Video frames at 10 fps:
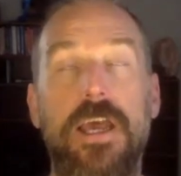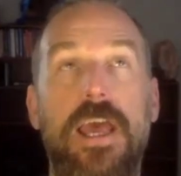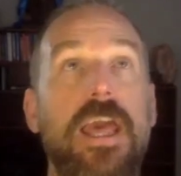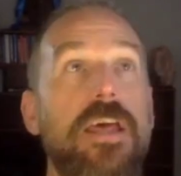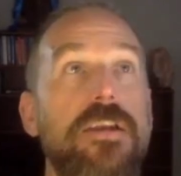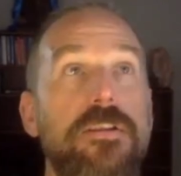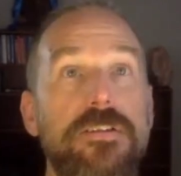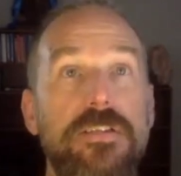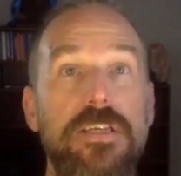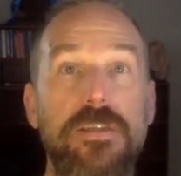And the
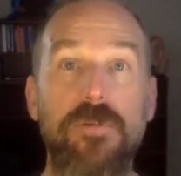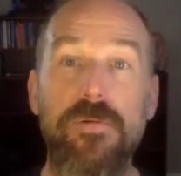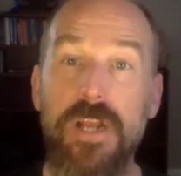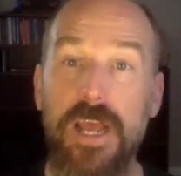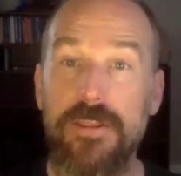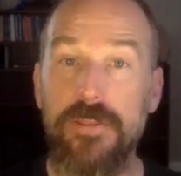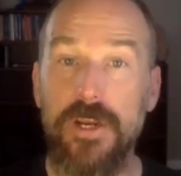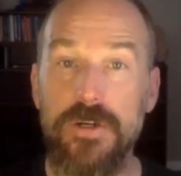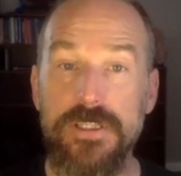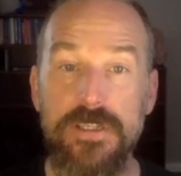C that we would add
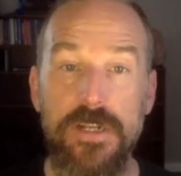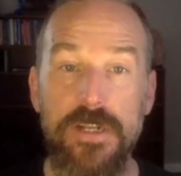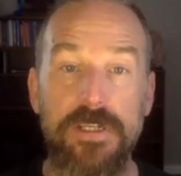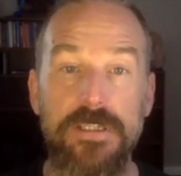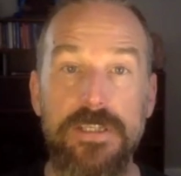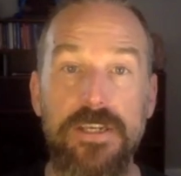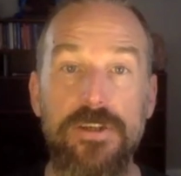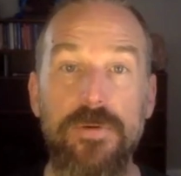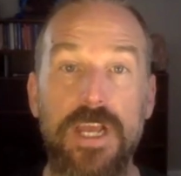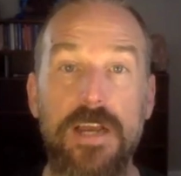there, instead of consent,
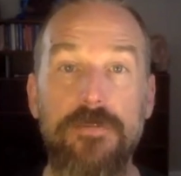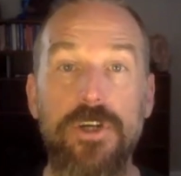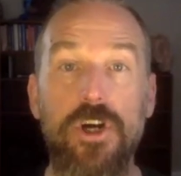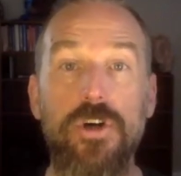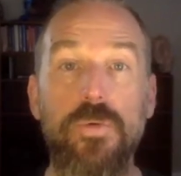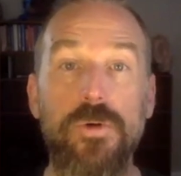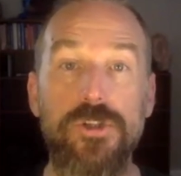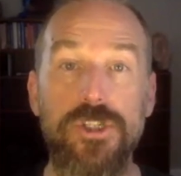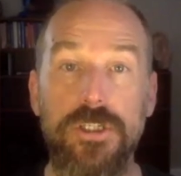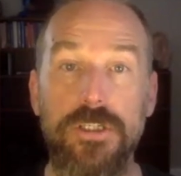you would have
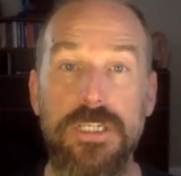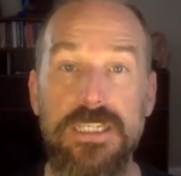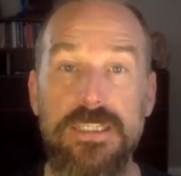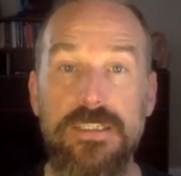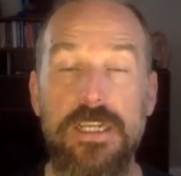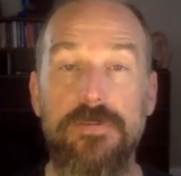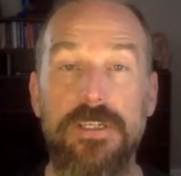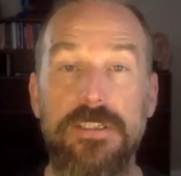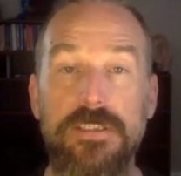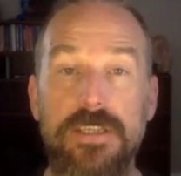coercion. Instead of
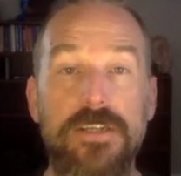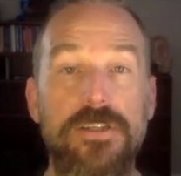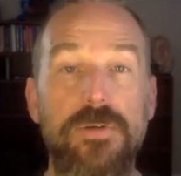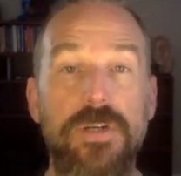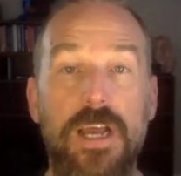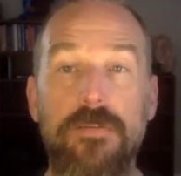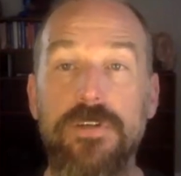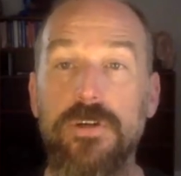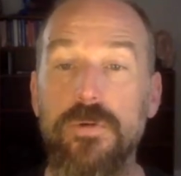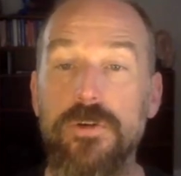consent, you would have
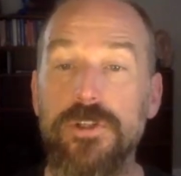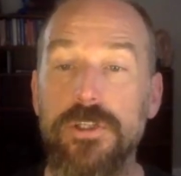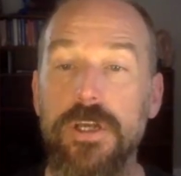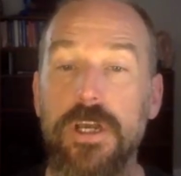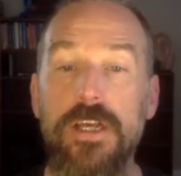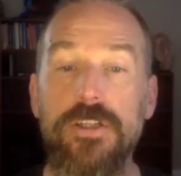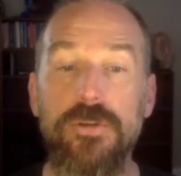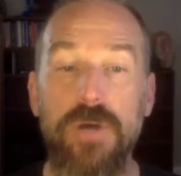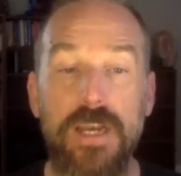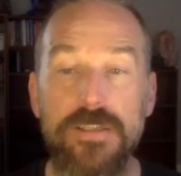coercion. So
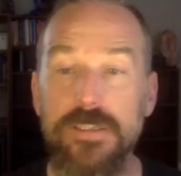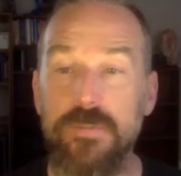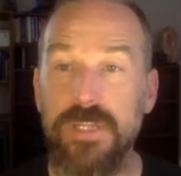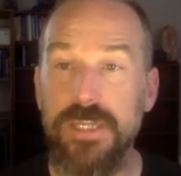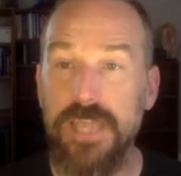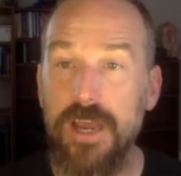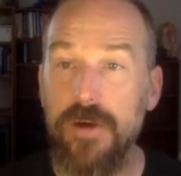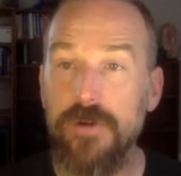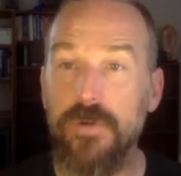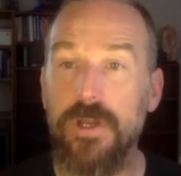how does this play
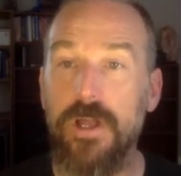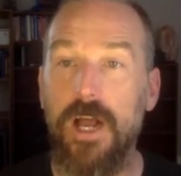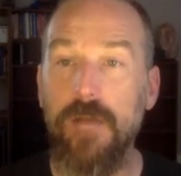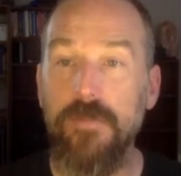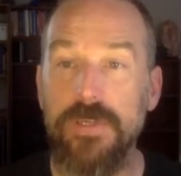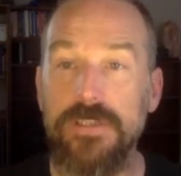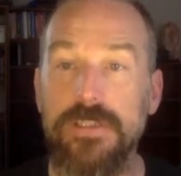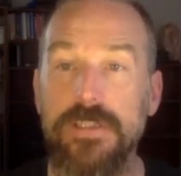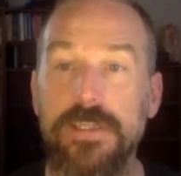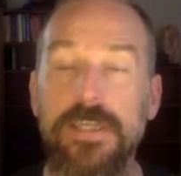out? Well,
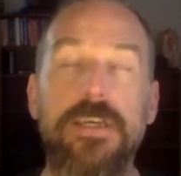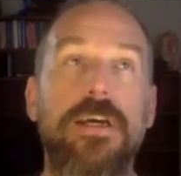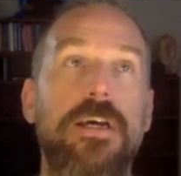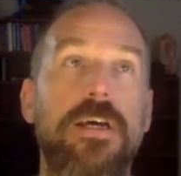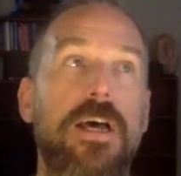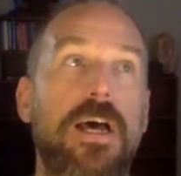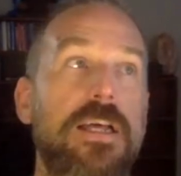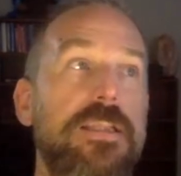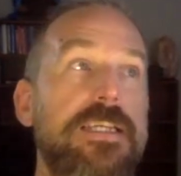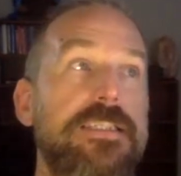obviously,
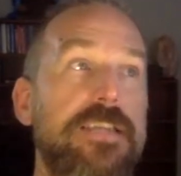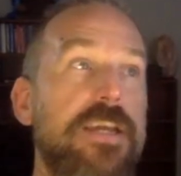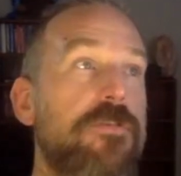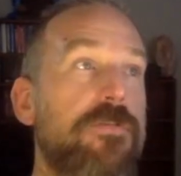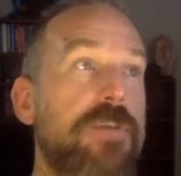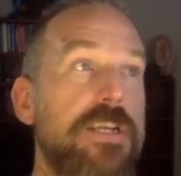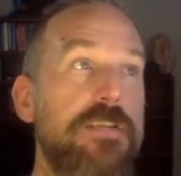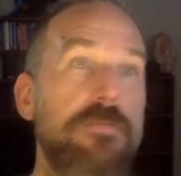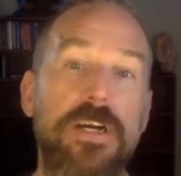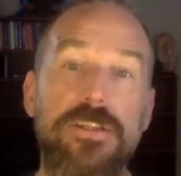let's say your friend
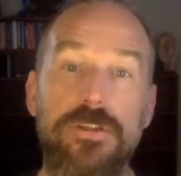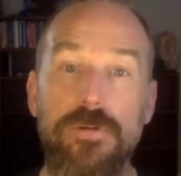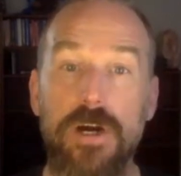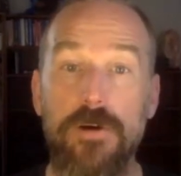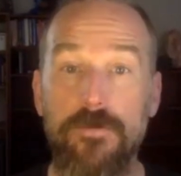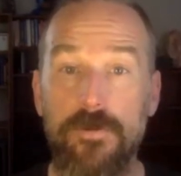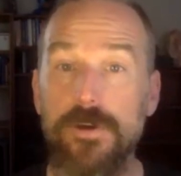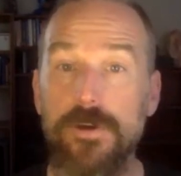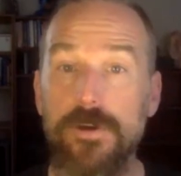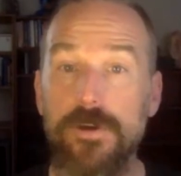invites you out for
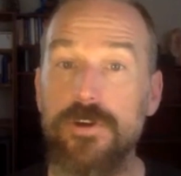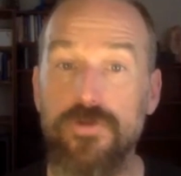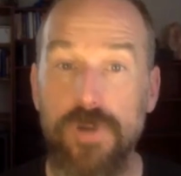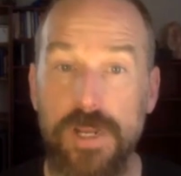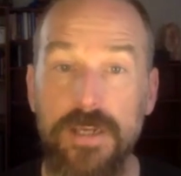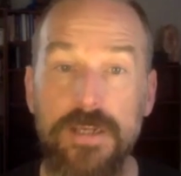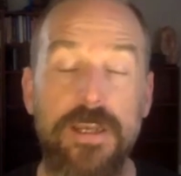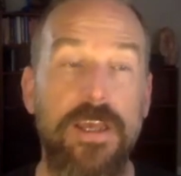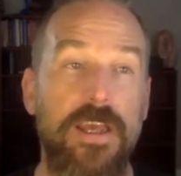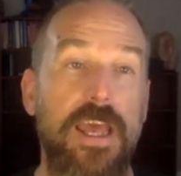a drink
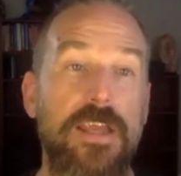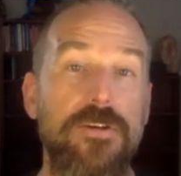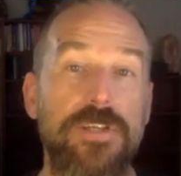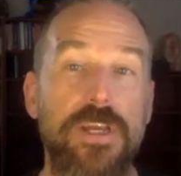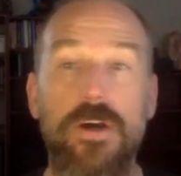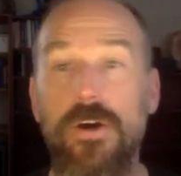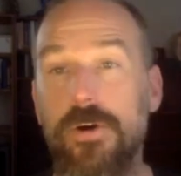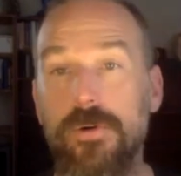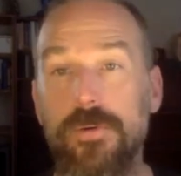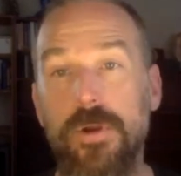and you say,
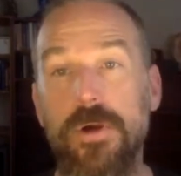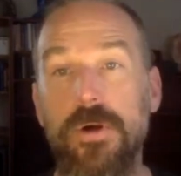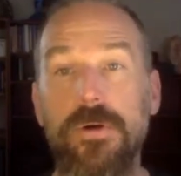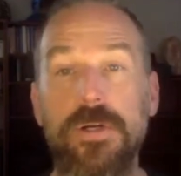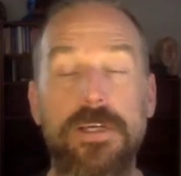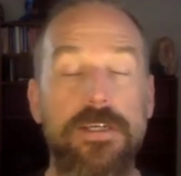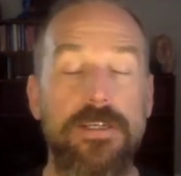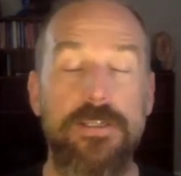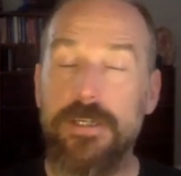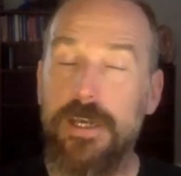oh no,
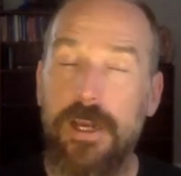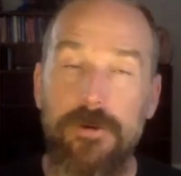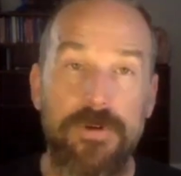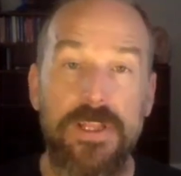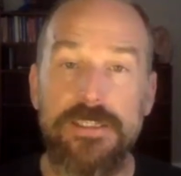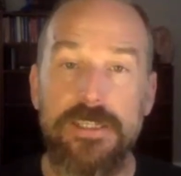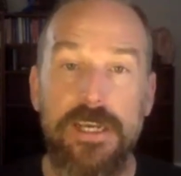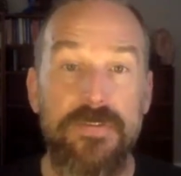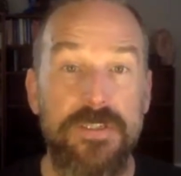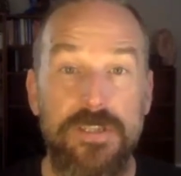I realize I
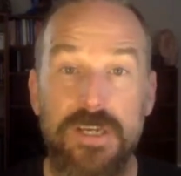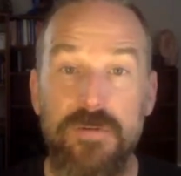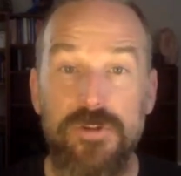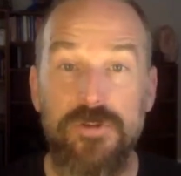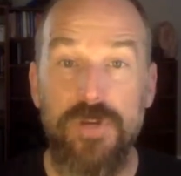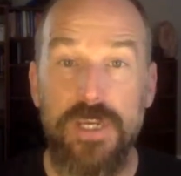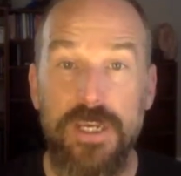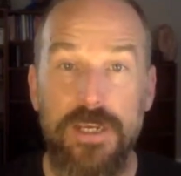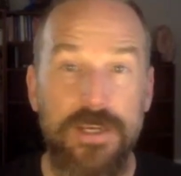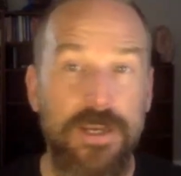have this thing with
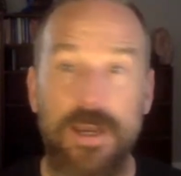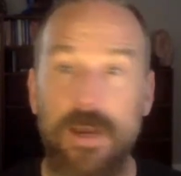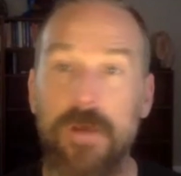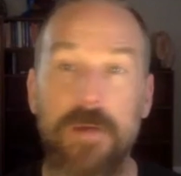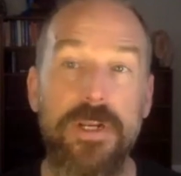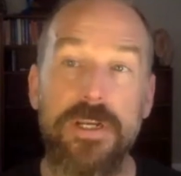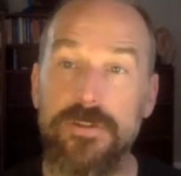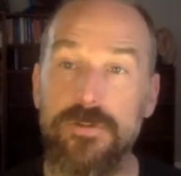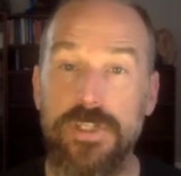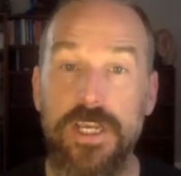drinking. I'm going to
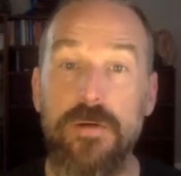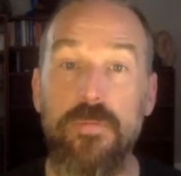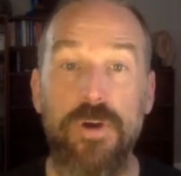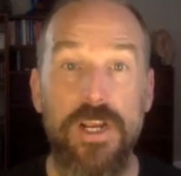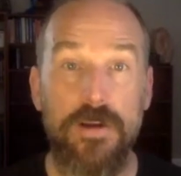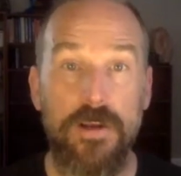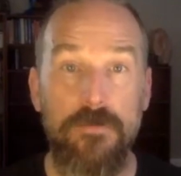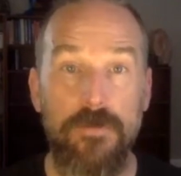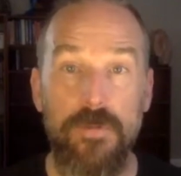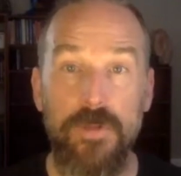take a break
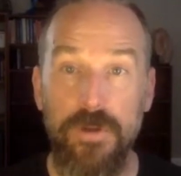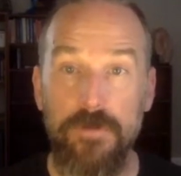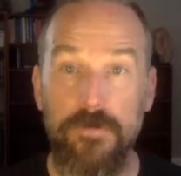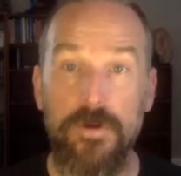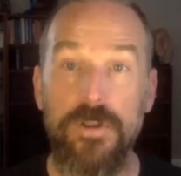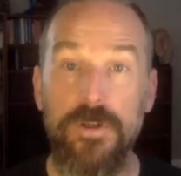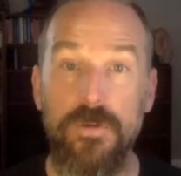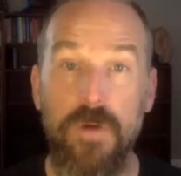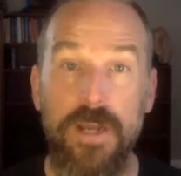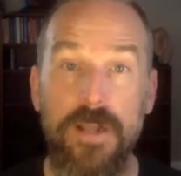for a little
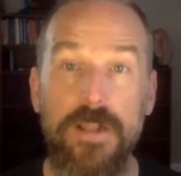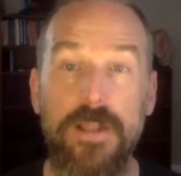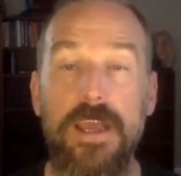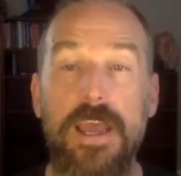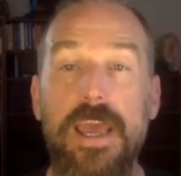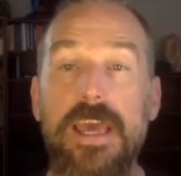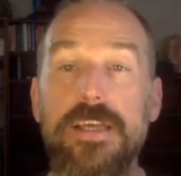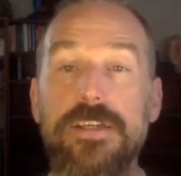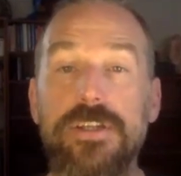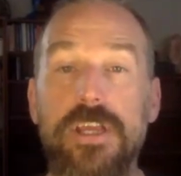while.
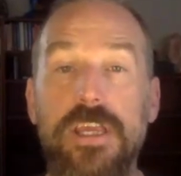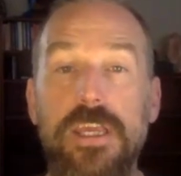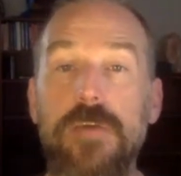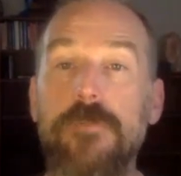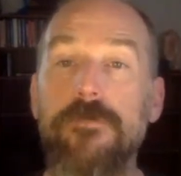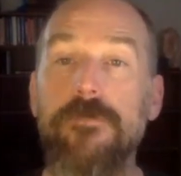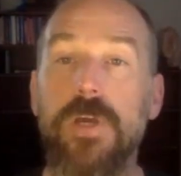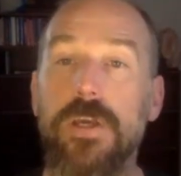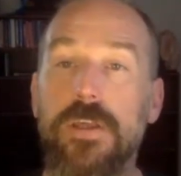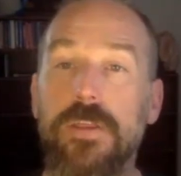And if
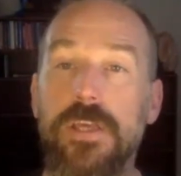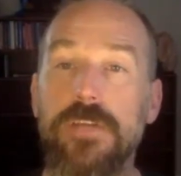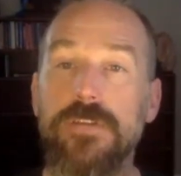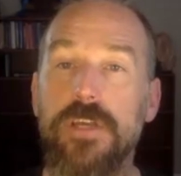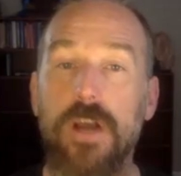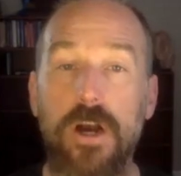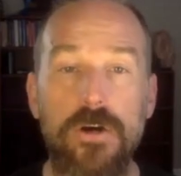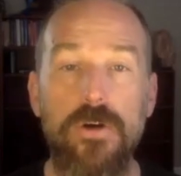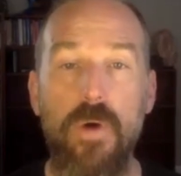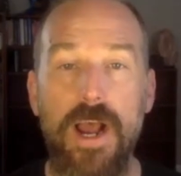they say,
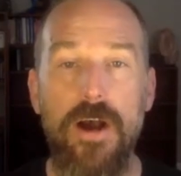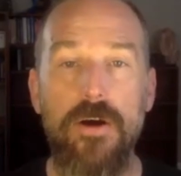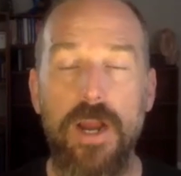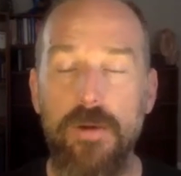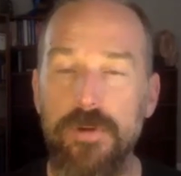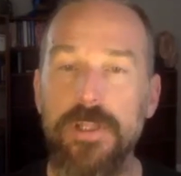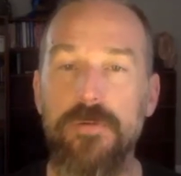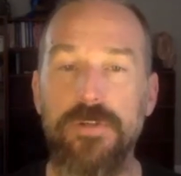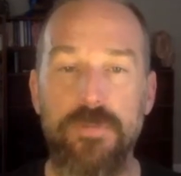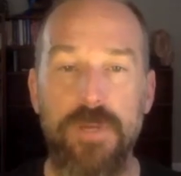oh, wow, I really
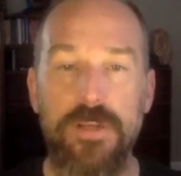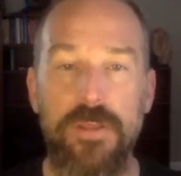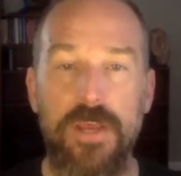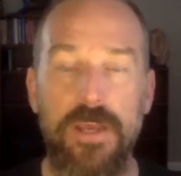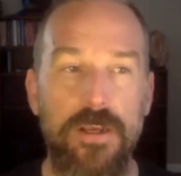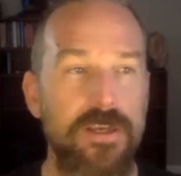respect that.